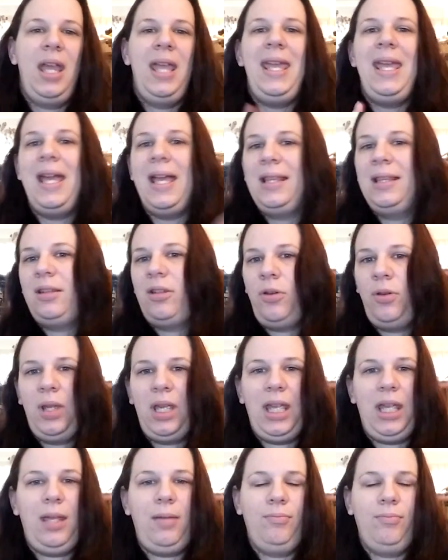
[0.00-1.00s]
Hand
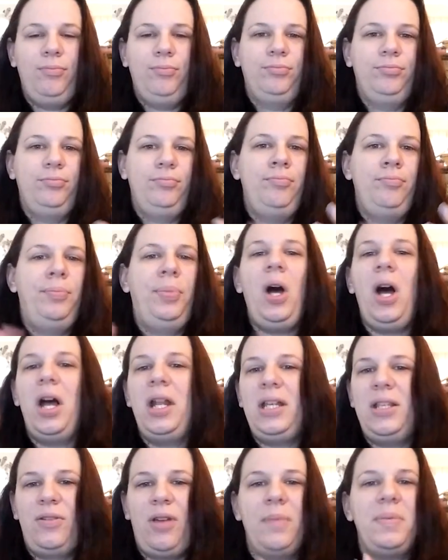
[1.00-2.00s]
cream,
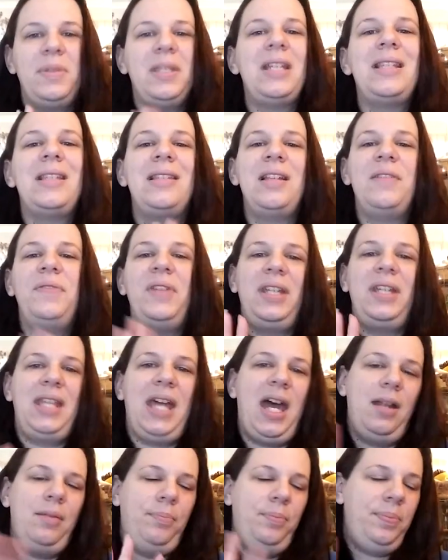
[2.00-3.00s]
body scrubs, like stuff like
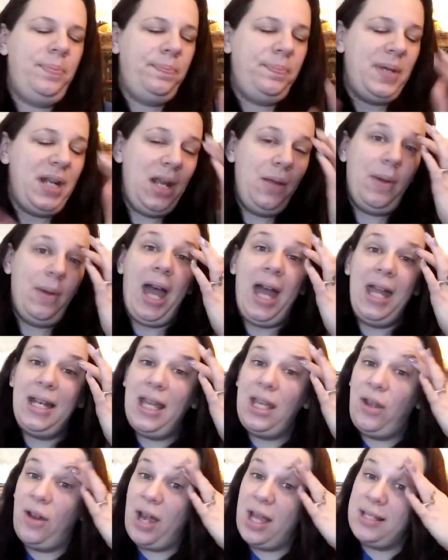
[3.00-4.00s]
that. But anyway, I
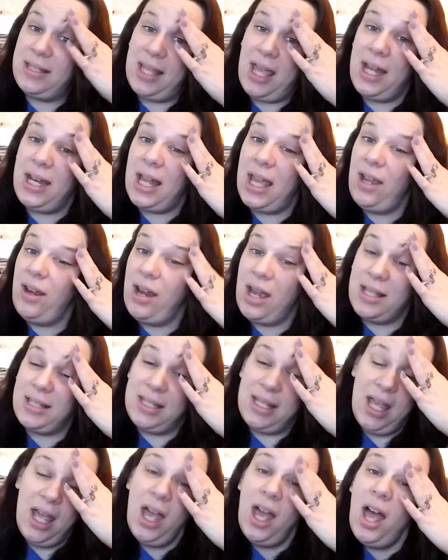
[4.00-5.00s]
digress.
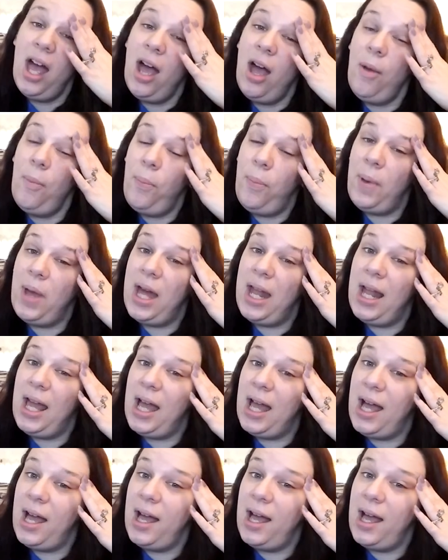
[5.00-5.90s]
But